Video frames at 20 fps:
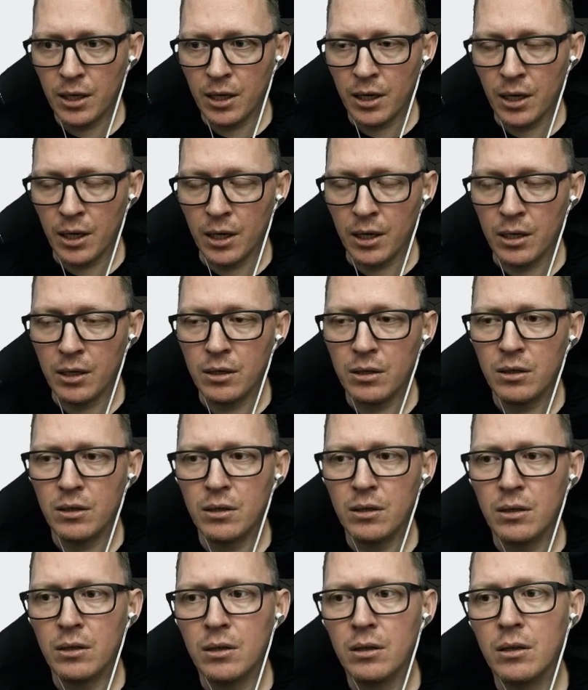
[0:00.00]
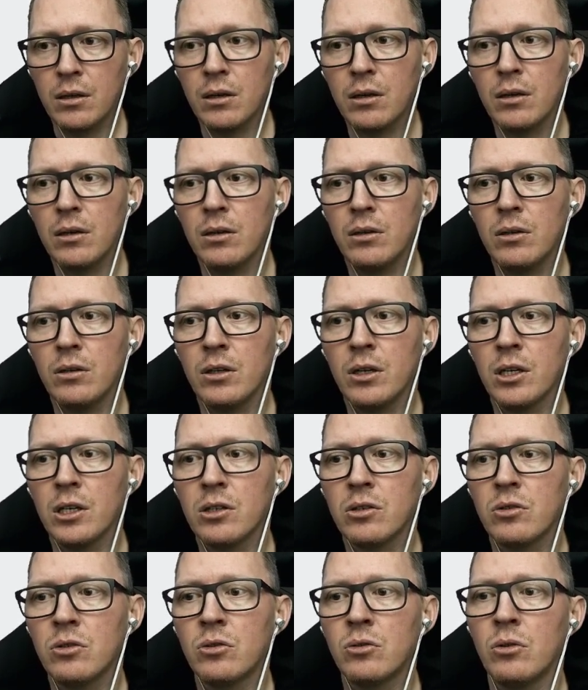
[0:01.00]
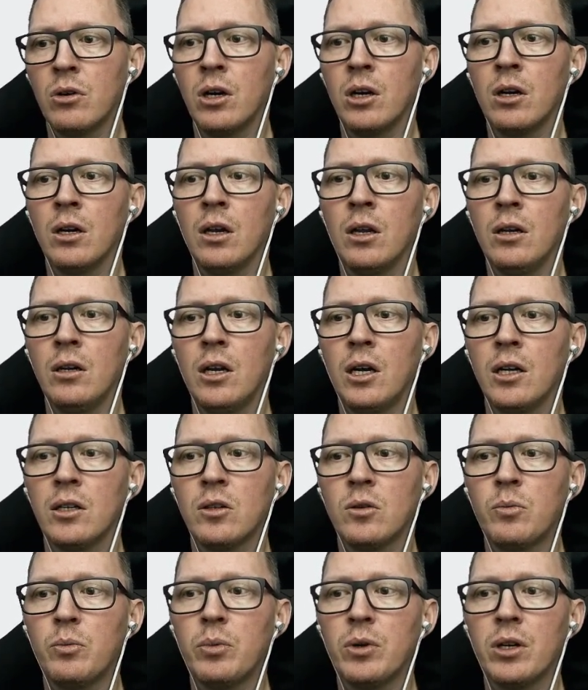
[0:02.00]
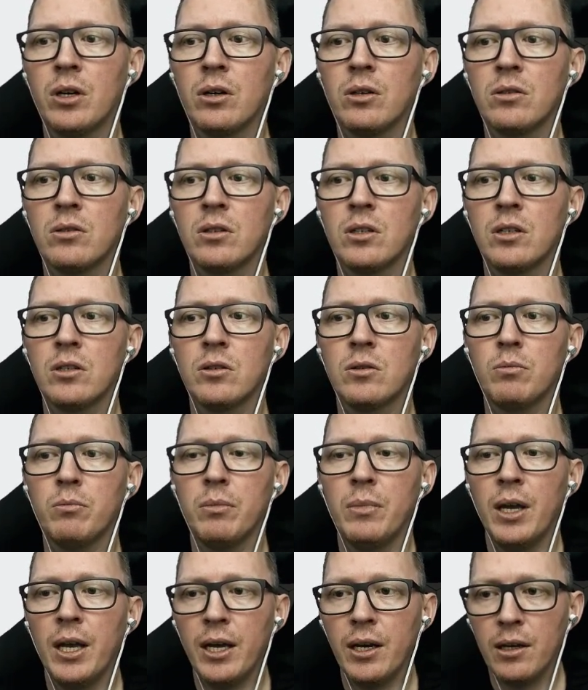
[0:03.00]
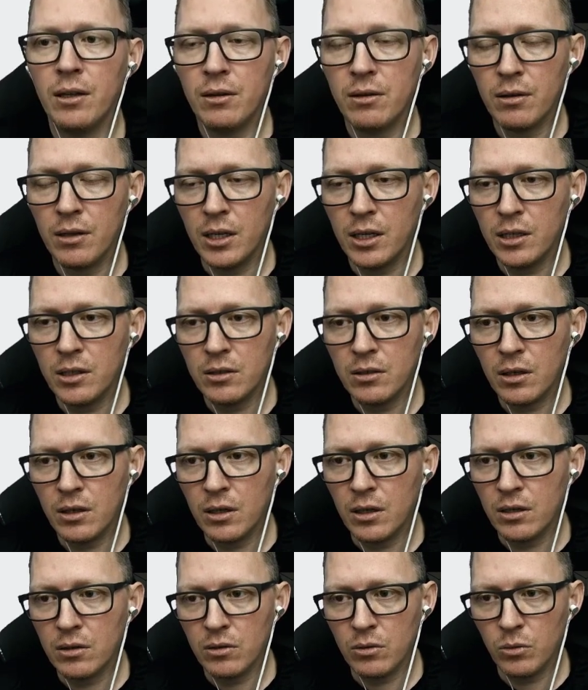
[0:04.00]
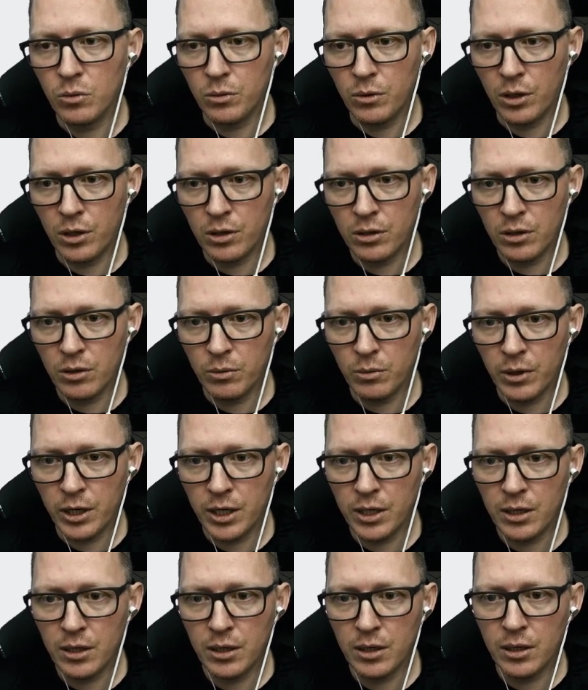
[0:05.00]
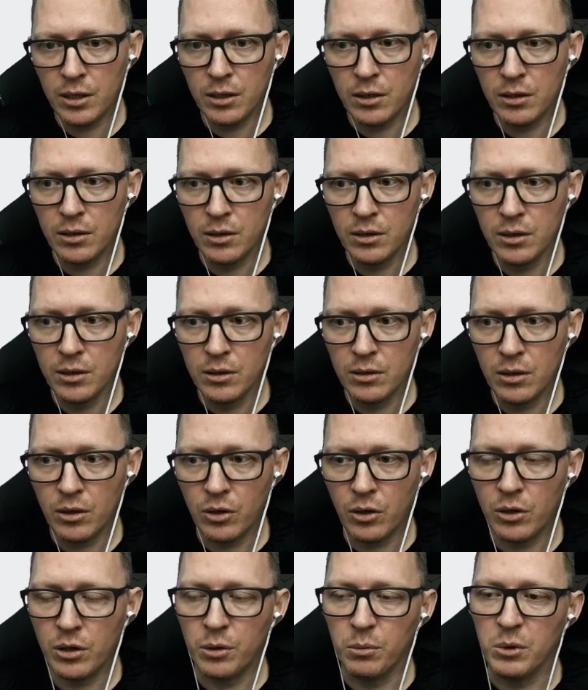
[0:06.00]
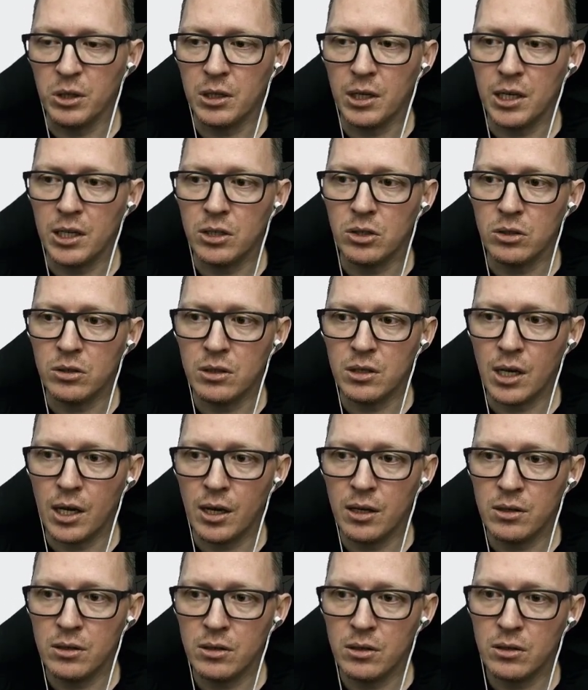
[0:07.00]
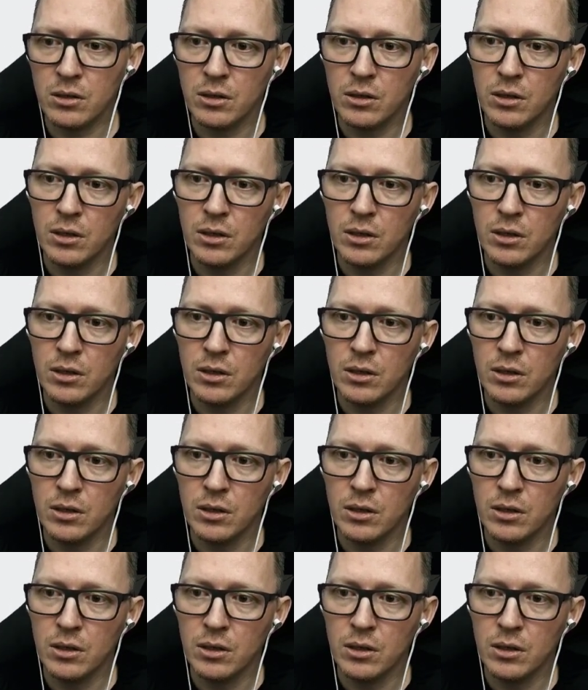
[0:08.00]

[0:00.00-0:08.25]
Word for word: And you're gonna struggle a lot because there's many things that doesn't work the way the documentation says.